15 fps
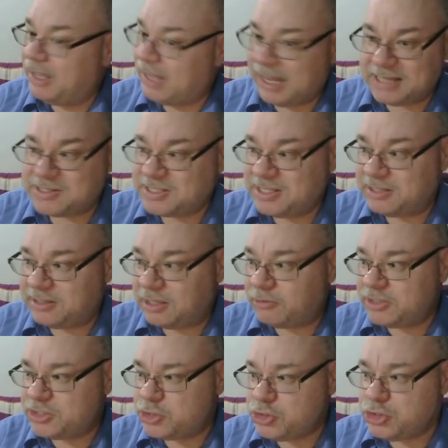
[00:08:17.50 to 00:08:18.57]
As I said,
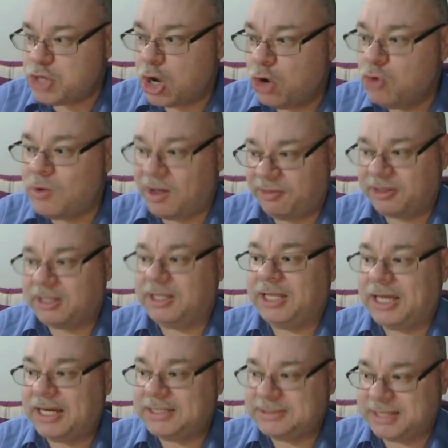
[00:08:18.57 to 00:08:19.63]
there is no other
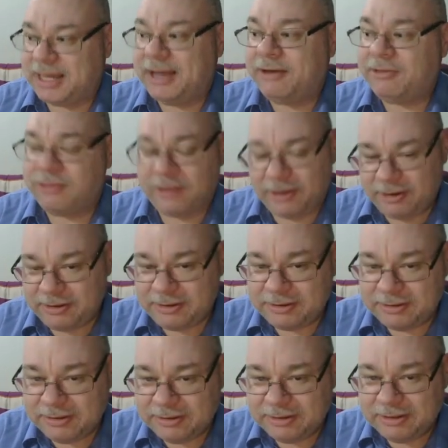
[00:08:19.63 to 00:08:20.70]
class out there
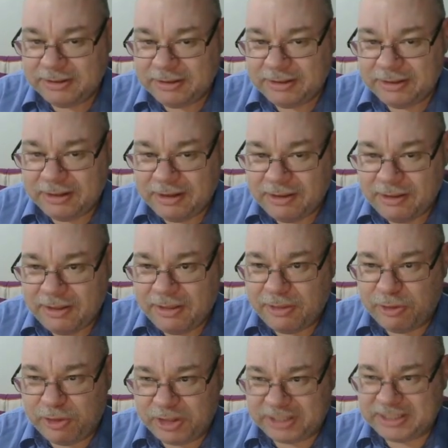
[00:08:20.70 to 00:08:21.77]

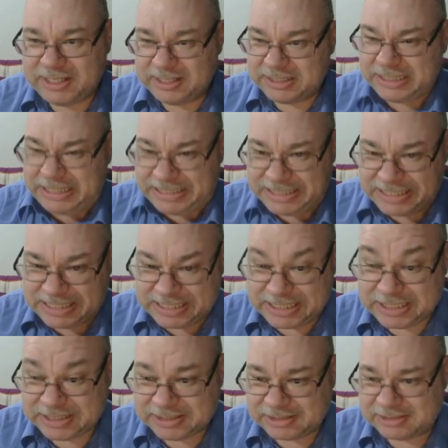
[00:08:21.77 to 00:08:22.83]
that can
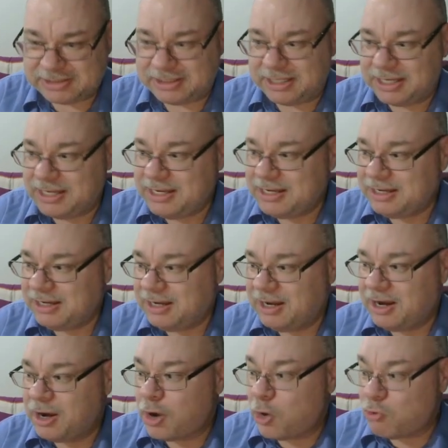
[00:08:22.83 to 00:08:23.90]
consistently,
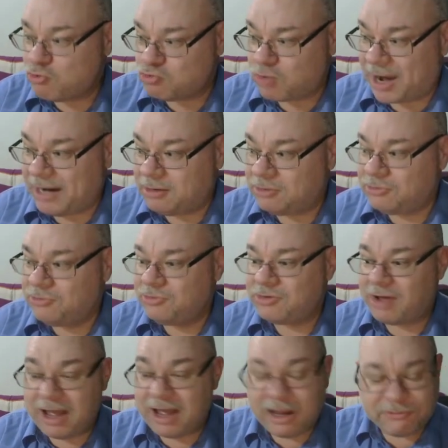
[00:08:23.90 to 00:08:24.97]
round
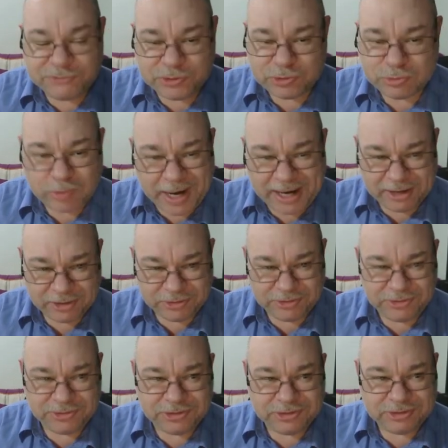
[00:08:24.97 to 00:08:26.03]
after
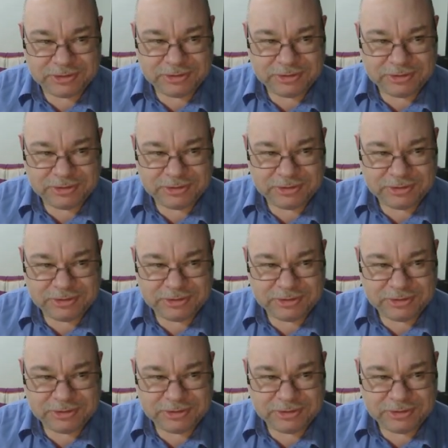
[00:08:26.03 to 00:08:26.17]
round,